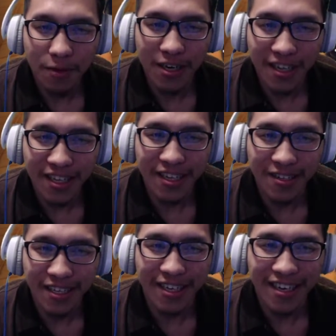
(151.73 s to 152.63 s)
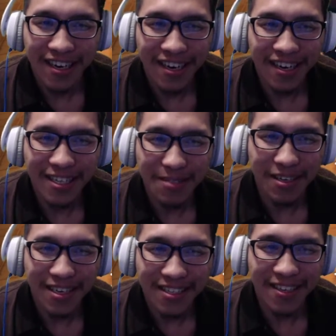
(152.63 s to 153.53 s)
but nothing else hit hurts
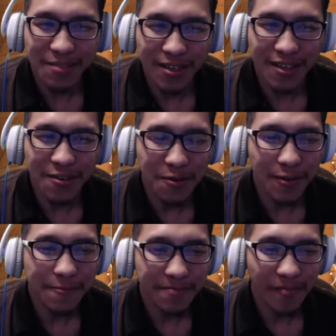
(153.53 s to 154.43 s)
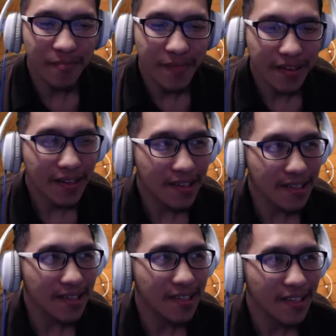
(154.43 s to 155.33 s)
me. So that's pretty cool.
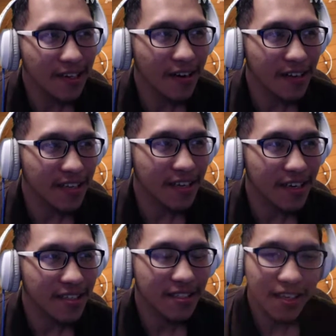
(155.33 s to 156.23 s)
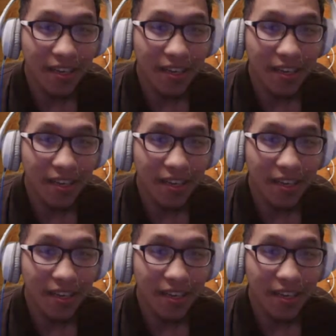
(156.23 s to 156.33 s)
All right then, guys.